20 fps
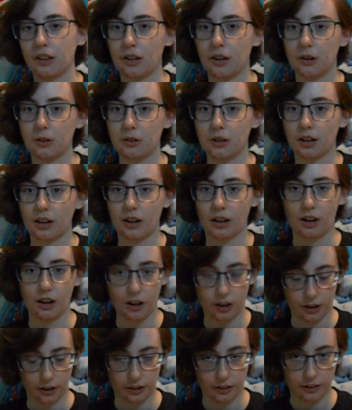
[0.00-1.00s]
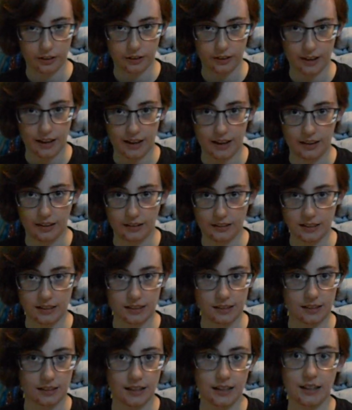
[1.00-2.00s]
go to Earth and
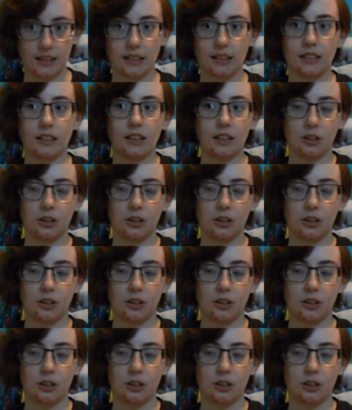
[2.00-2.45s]
see the